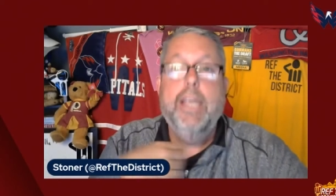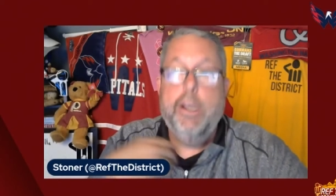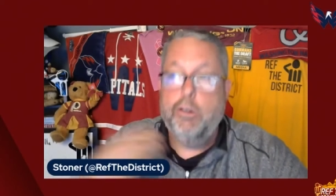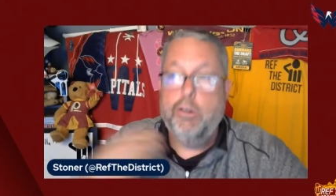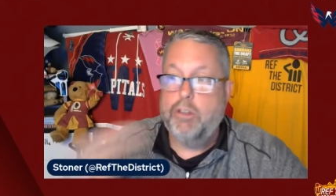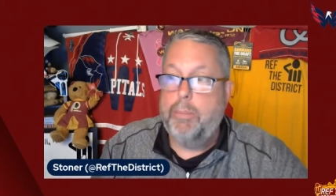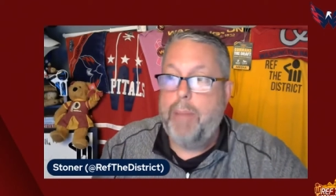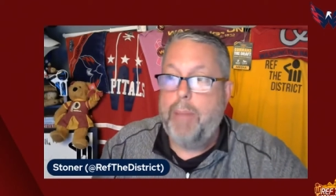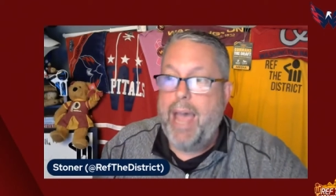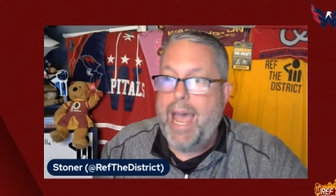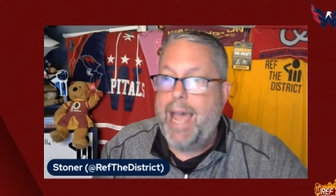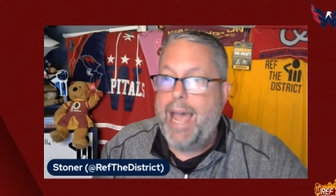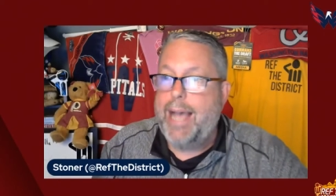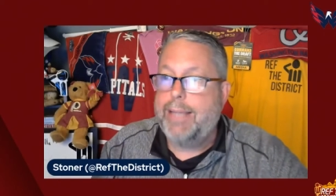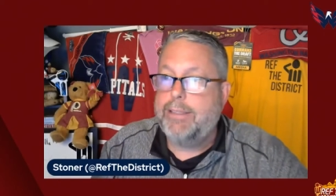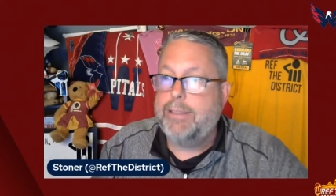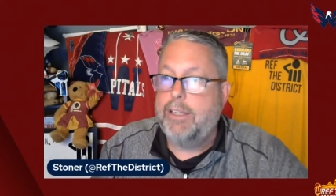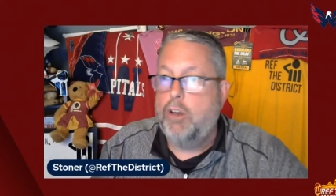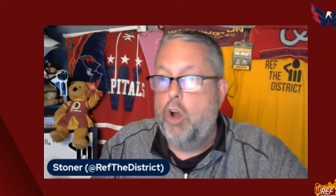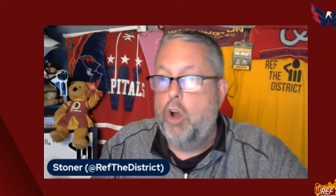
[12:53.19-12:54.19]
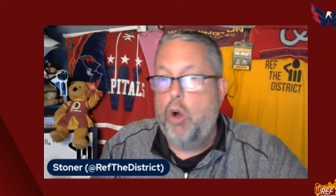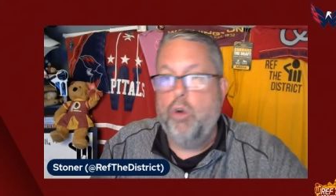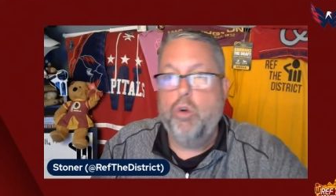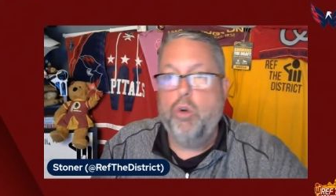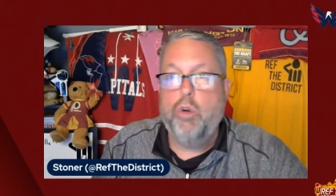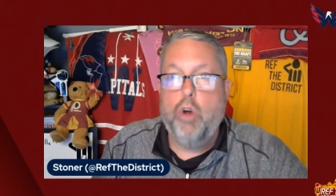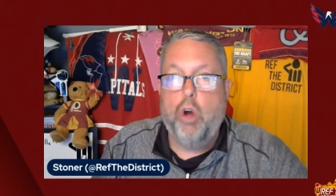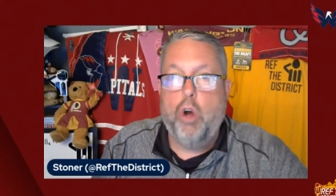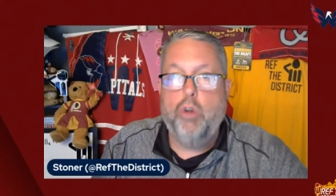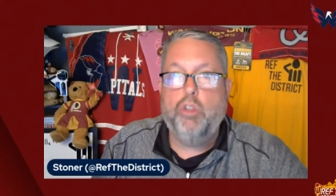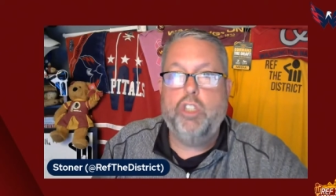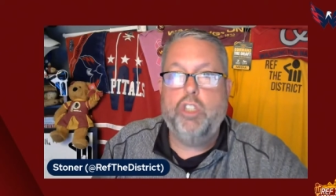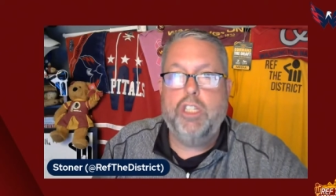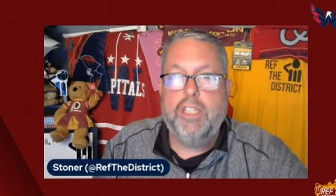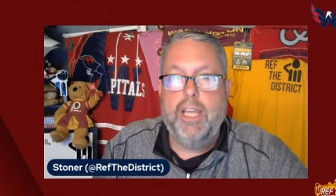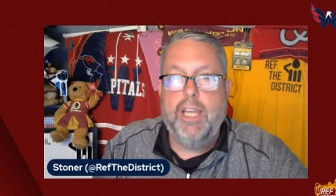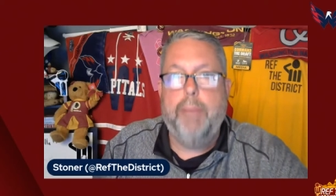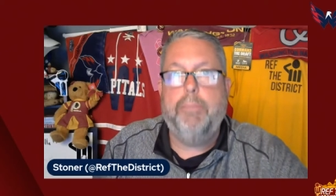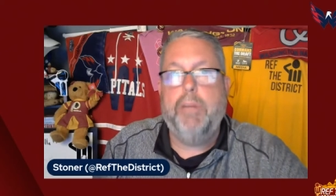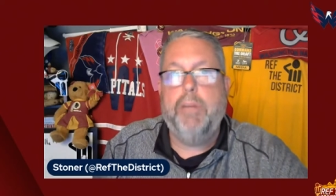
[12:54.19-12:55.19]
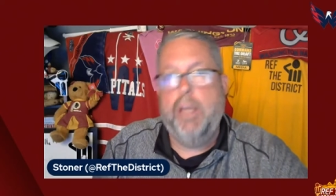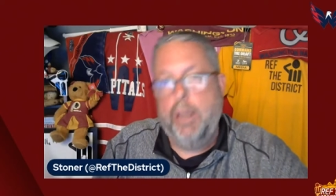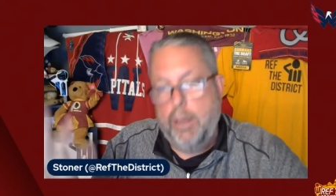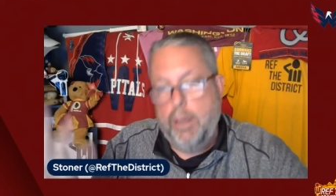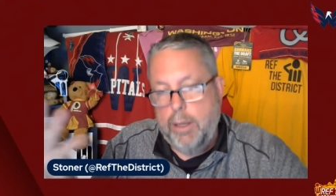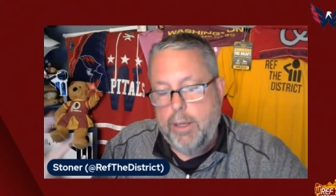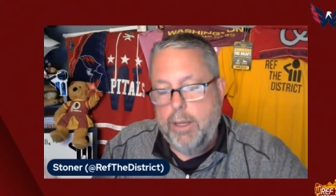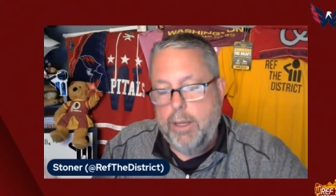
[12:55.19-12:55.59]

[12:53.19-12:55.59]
It was a pass, and Oshie tipped it